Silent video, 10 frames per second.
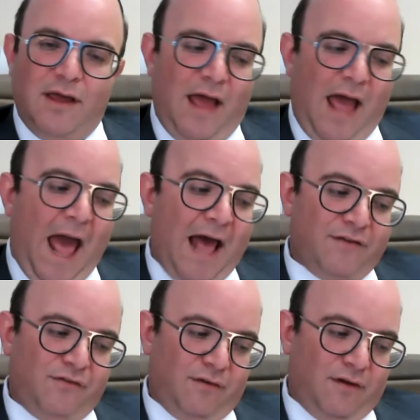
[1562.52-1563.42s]

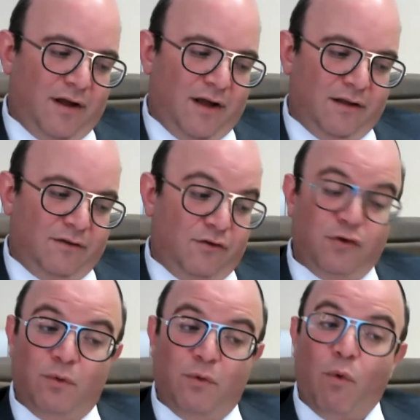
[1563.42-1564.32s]
has
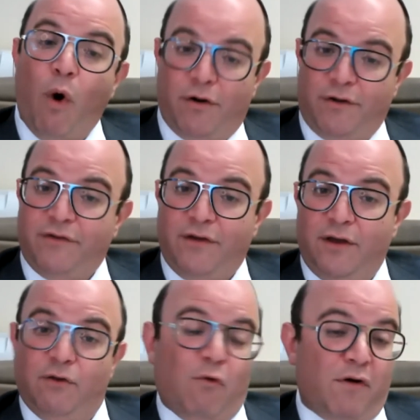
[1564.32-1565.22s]
to
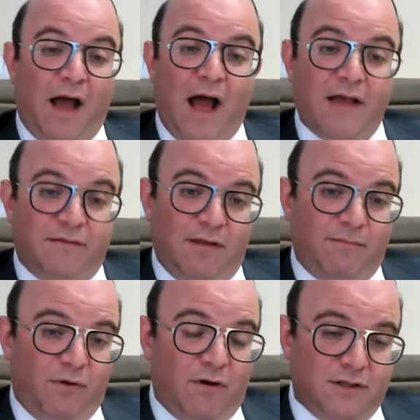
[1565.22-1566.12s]
quarantine or to
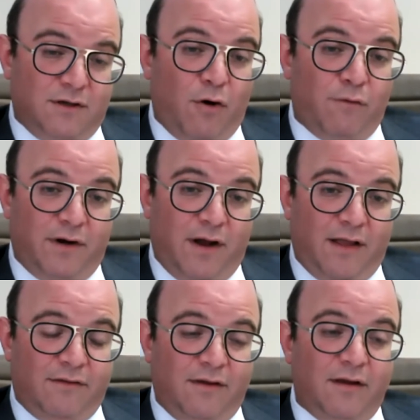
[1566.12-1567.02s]
isolate because of
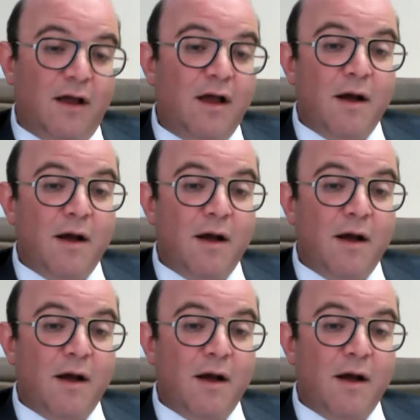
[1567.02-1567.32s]
COVID-19,